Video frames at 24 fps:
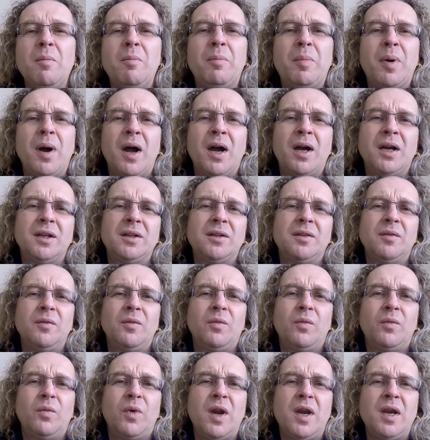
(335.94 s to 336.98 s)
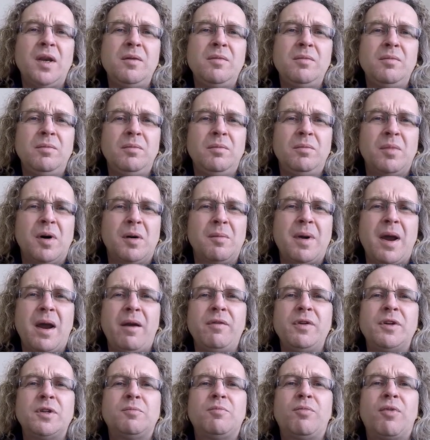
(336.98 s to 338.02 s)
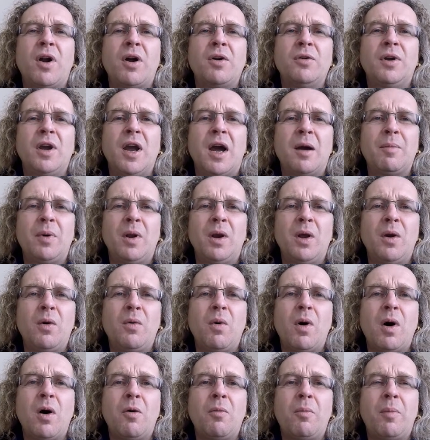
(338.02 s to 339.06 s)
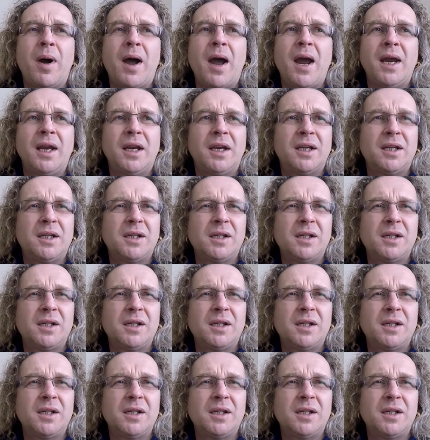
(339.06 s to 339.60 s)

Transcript: But when my marriage broke up a little while back,